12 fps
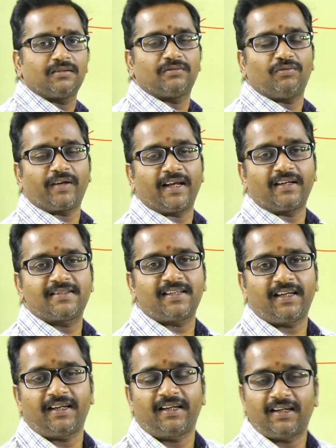we can
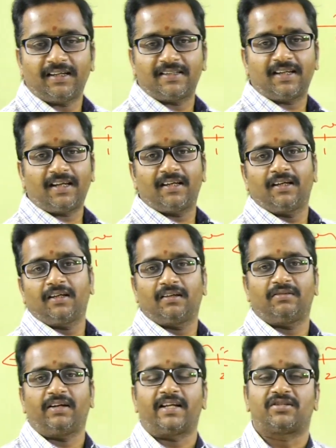say it is a
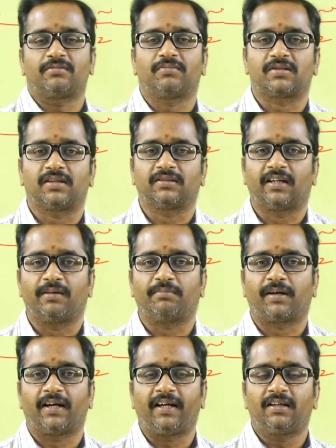natural numbers on the number
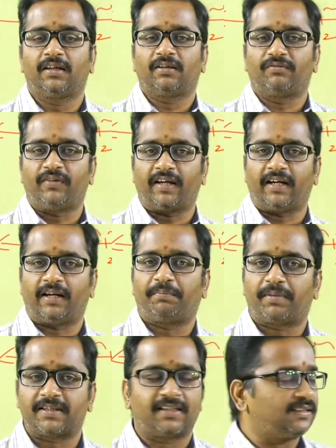line. We can
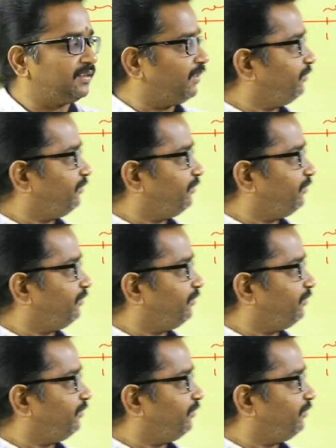represent the